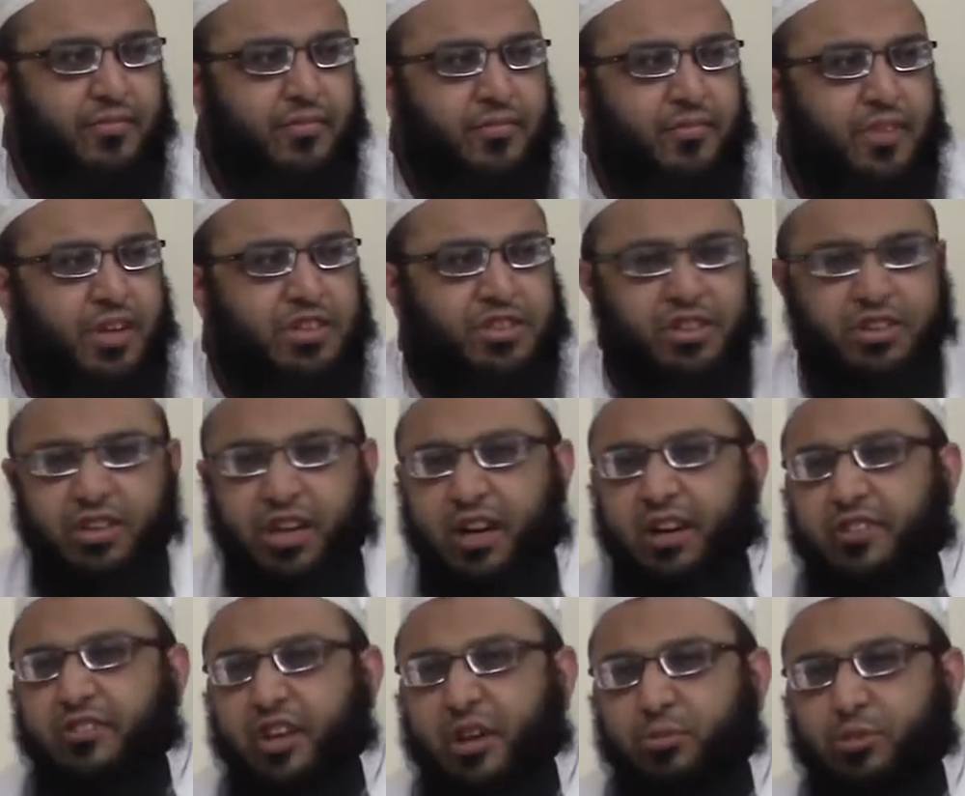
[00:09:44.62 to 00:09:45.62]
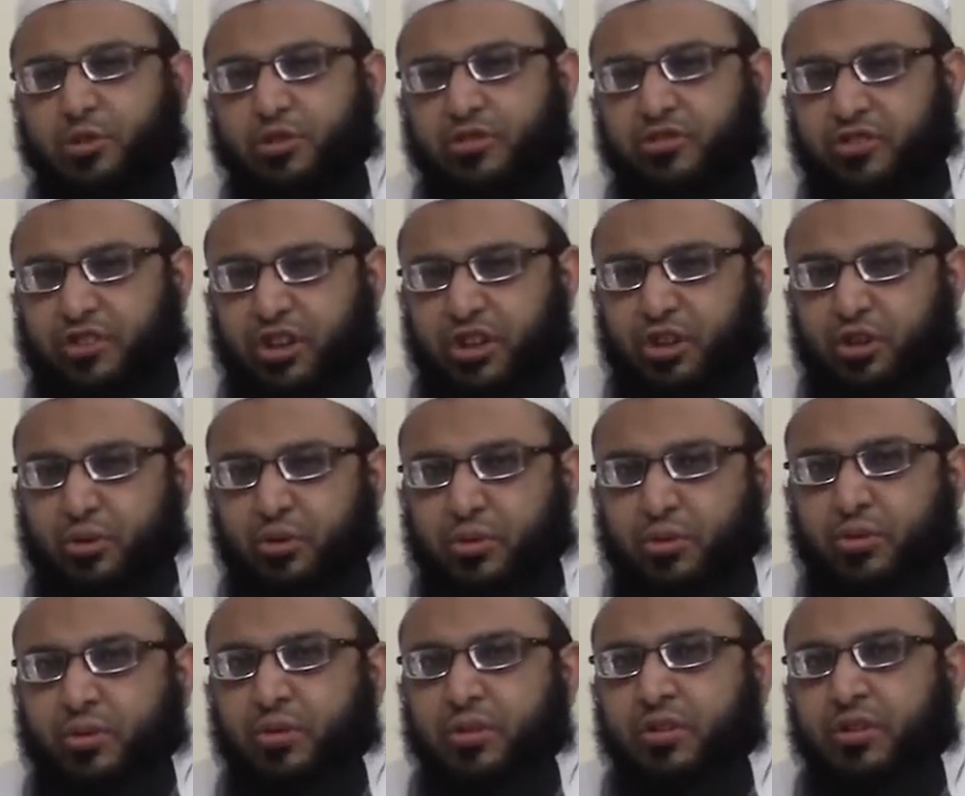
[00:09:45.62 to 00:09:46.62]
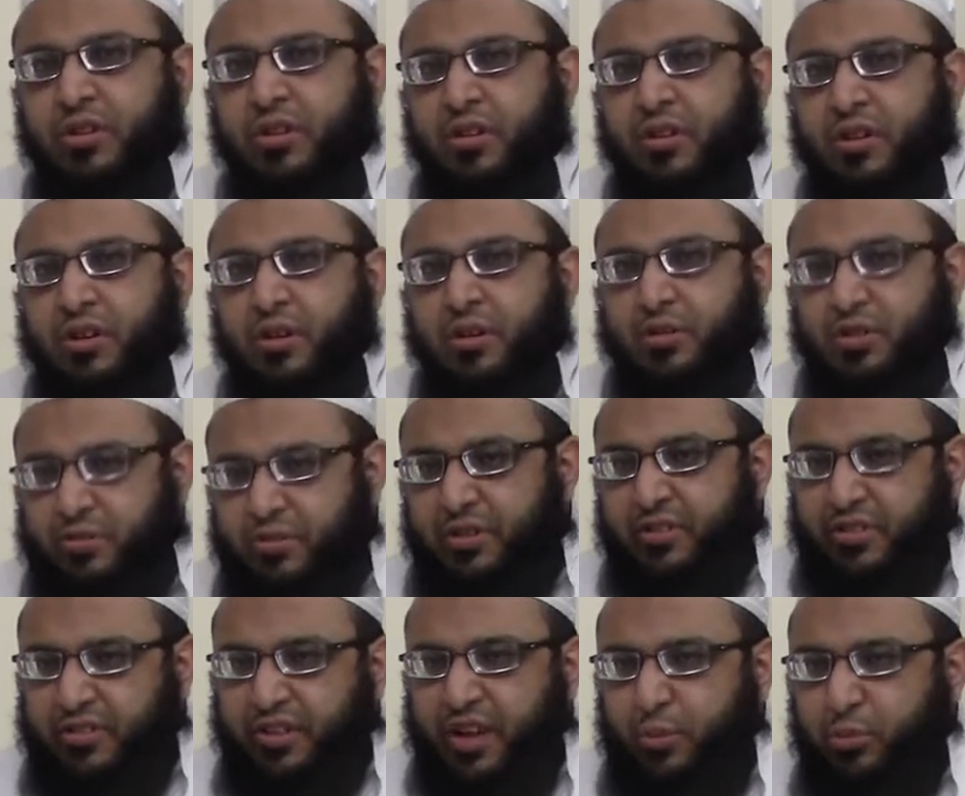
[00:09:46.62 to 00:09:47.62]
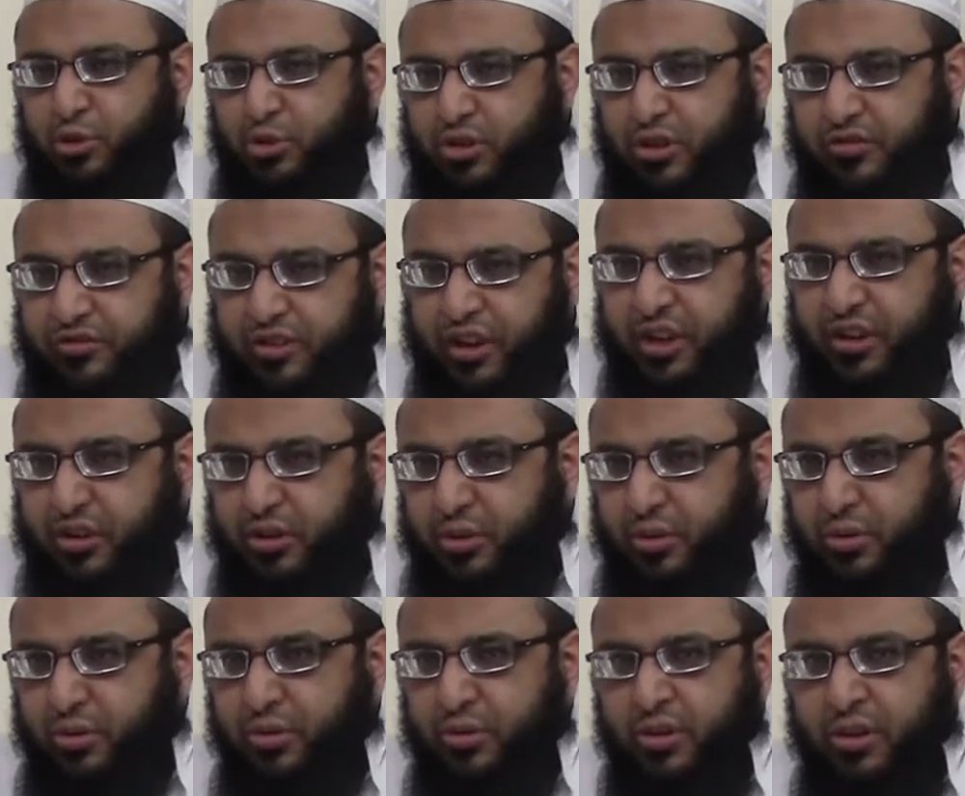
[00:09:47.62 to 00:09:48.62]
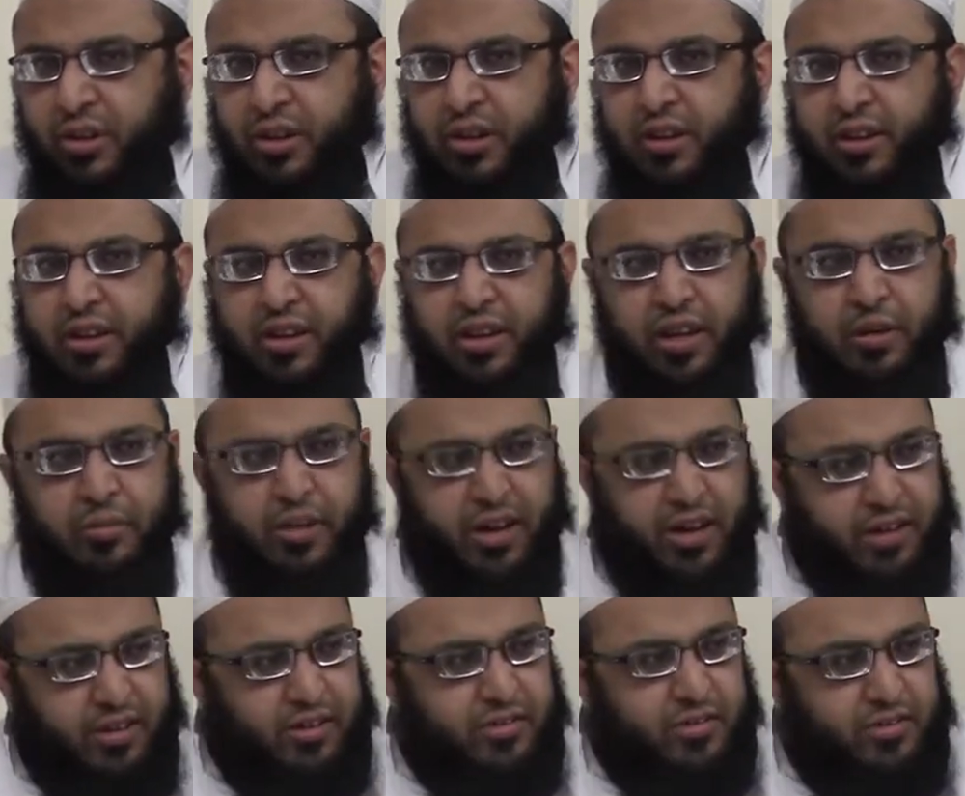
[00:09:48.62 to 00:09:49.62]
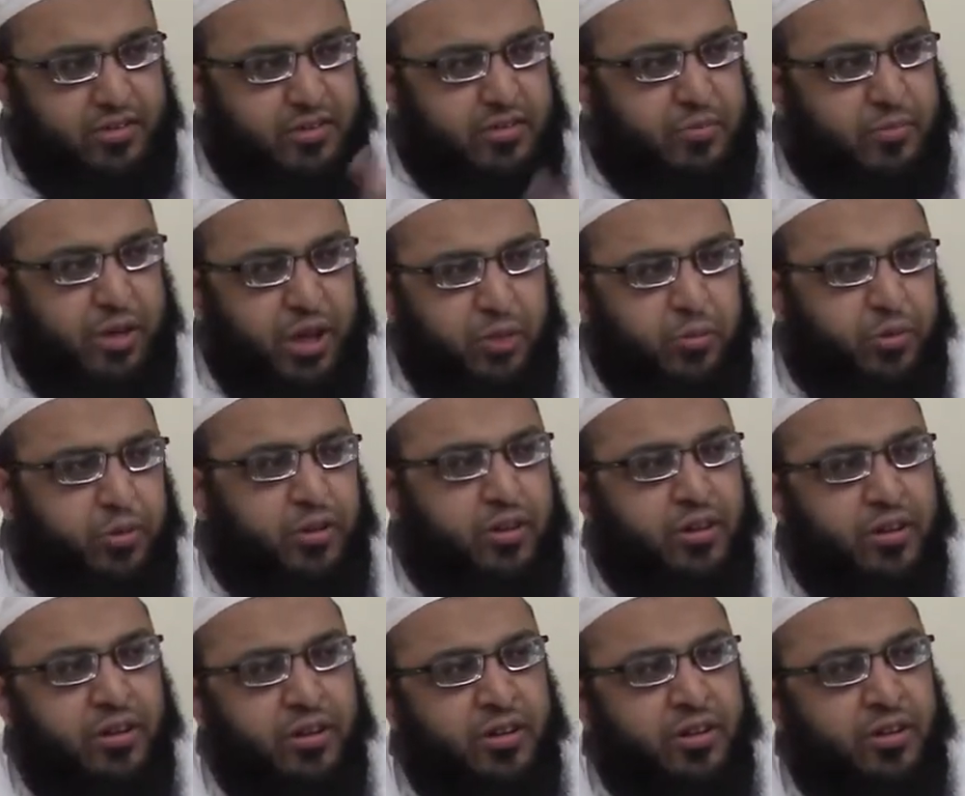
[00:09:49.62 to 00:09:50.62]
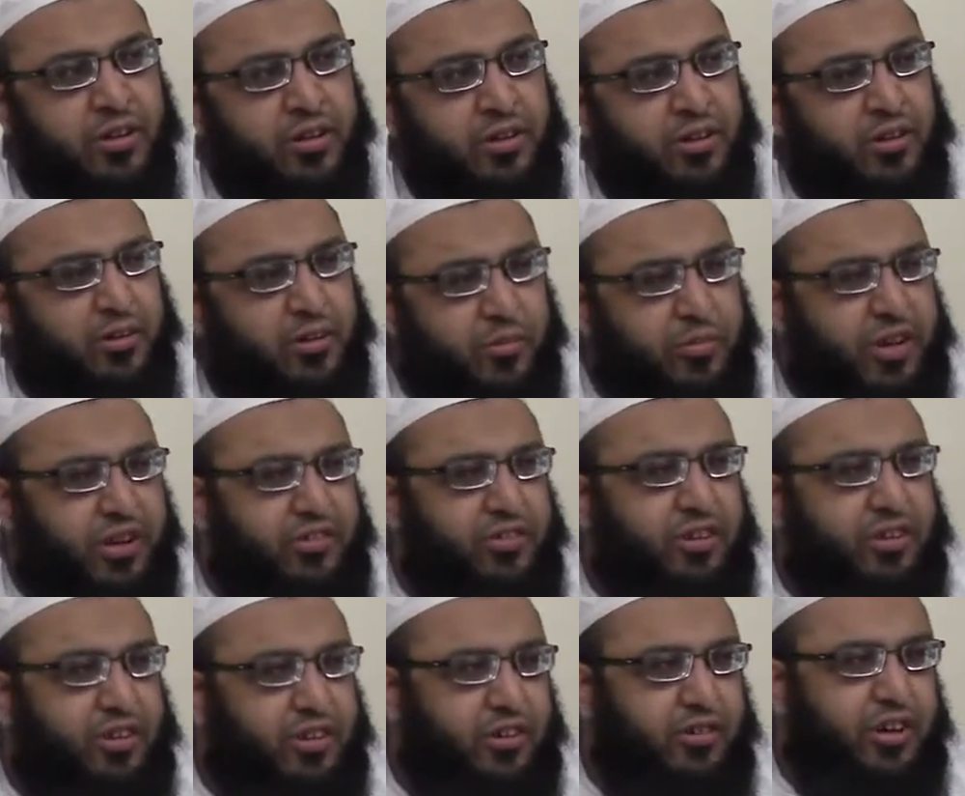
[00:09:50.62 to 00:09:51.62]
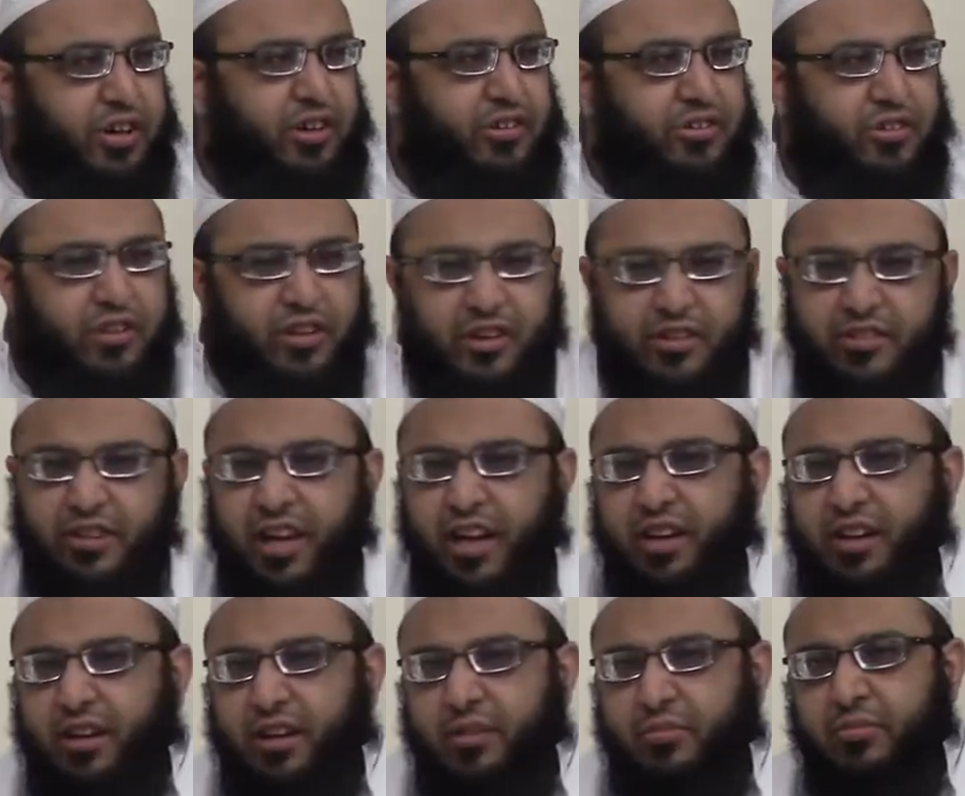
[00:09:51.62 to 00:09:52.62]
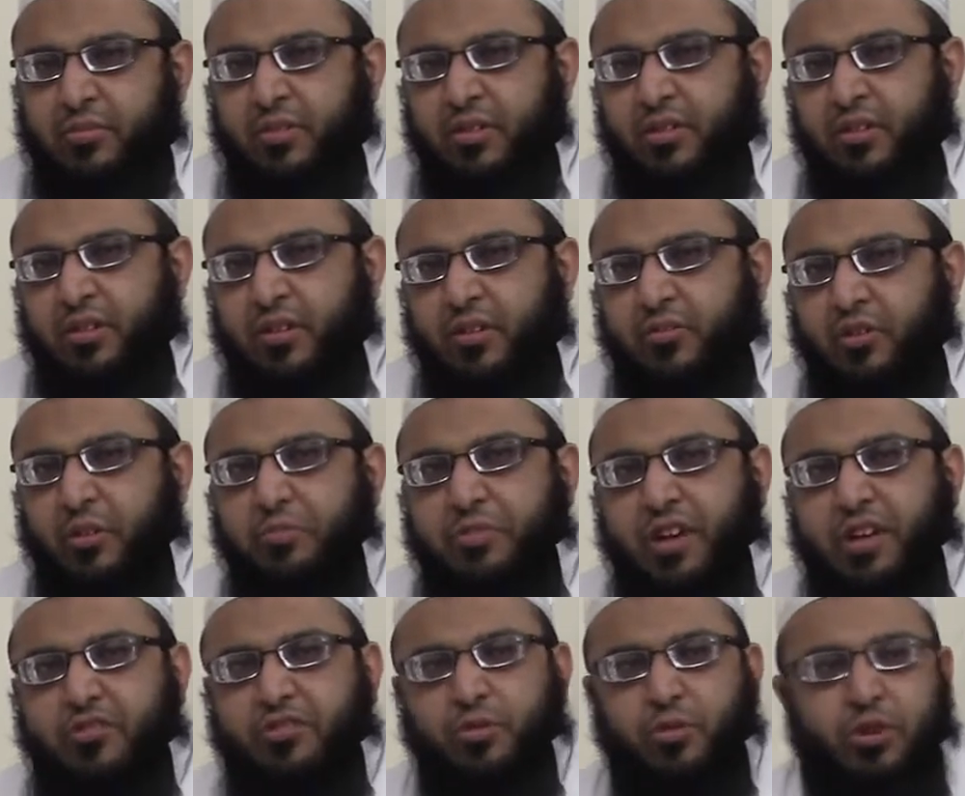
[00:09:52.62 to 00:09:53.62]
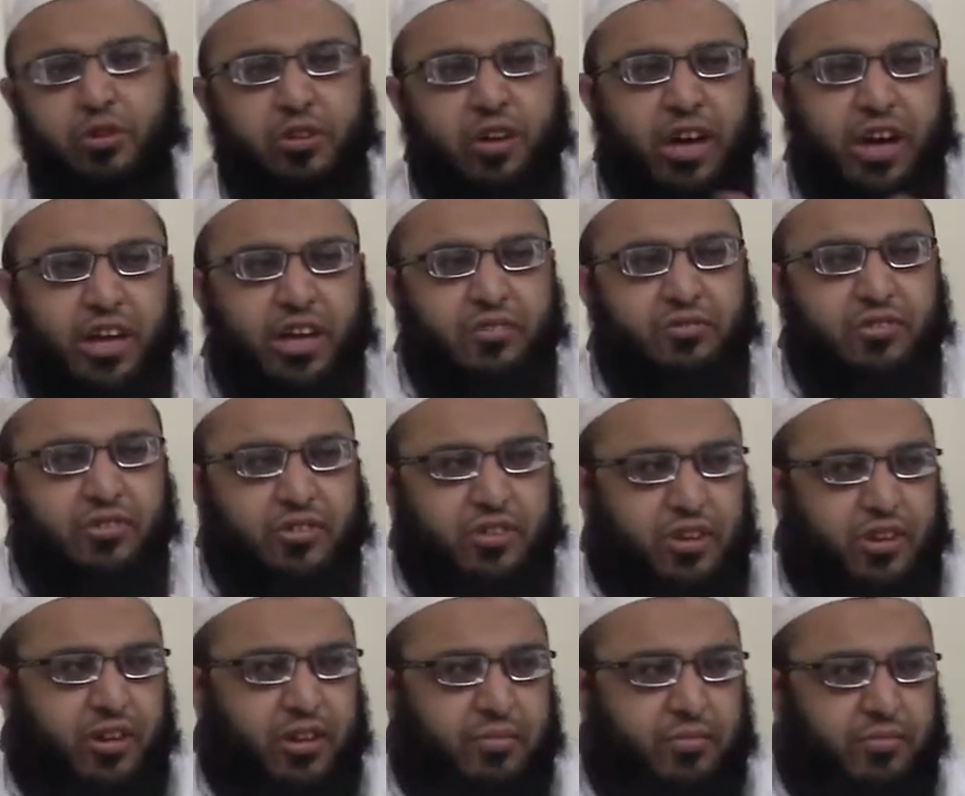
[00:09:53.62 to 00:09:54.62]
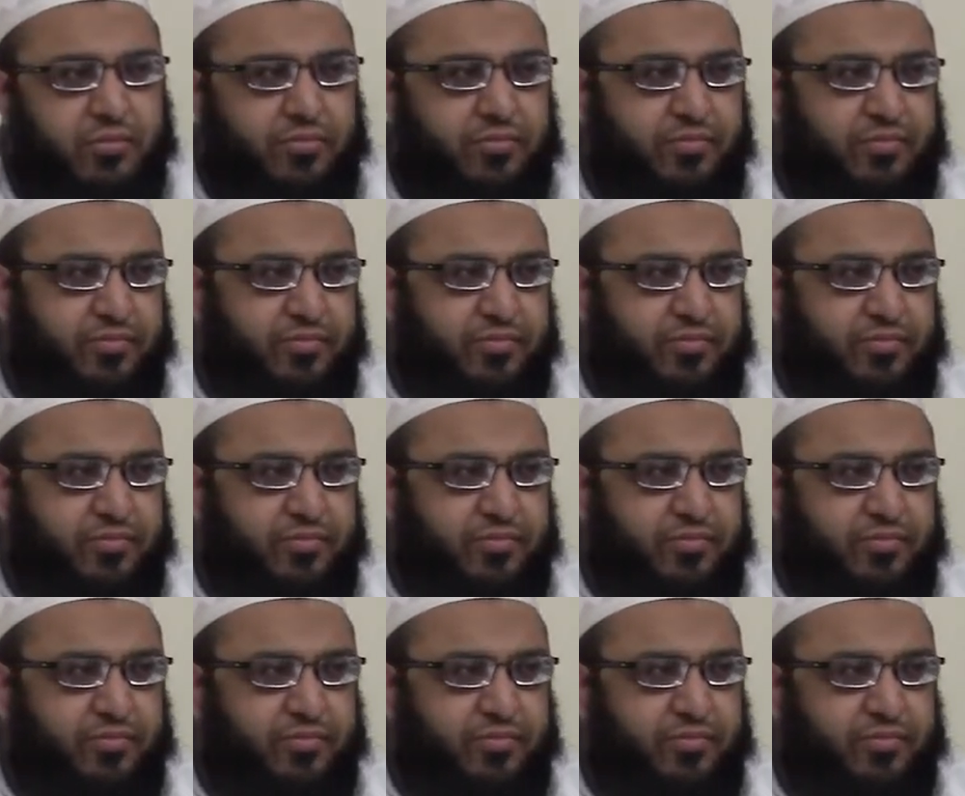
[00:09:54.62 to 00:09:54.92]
The shaitan is able to see you, which means he's able to affect you, him and his people, or basically the creation that is like him, from places where you can't even see him.